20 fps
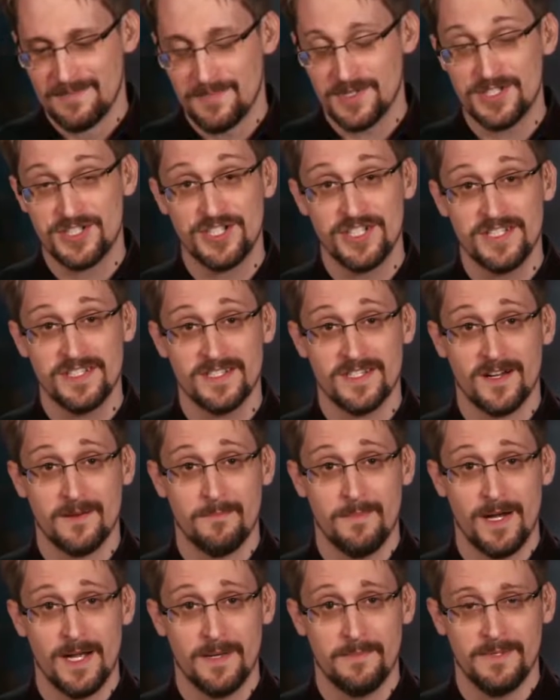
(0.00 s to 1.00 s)
But she
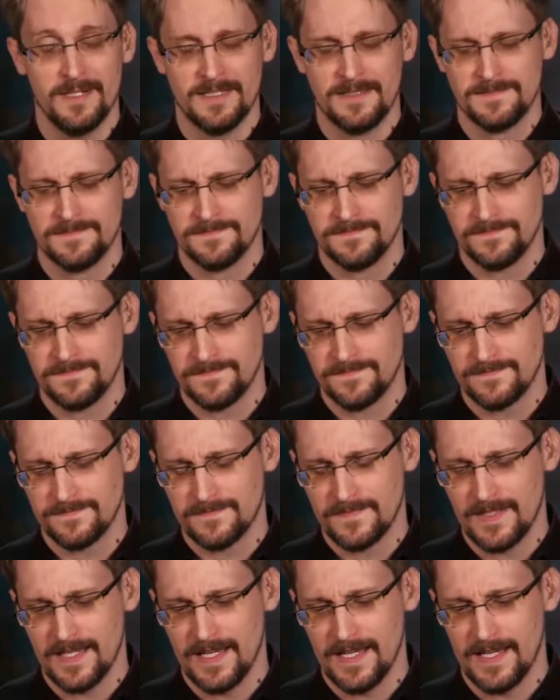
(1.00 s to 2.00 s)
stuck by me,
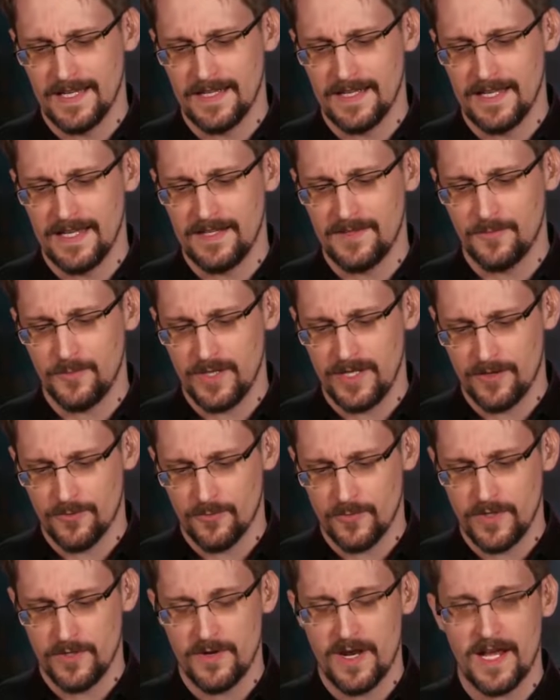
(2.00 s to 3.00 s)
and we are
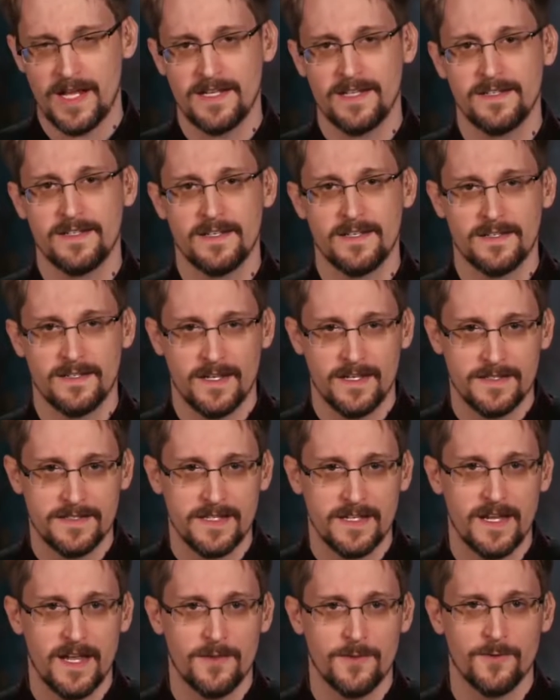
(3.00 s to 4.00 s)
reunited and
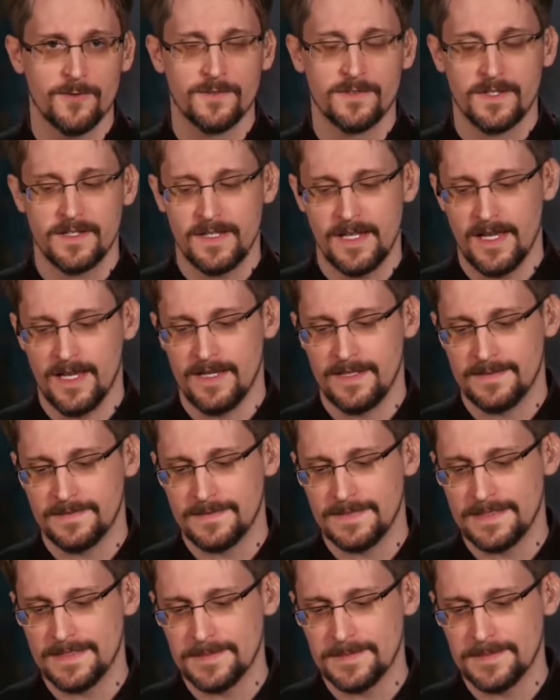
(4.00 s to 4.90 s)
together today.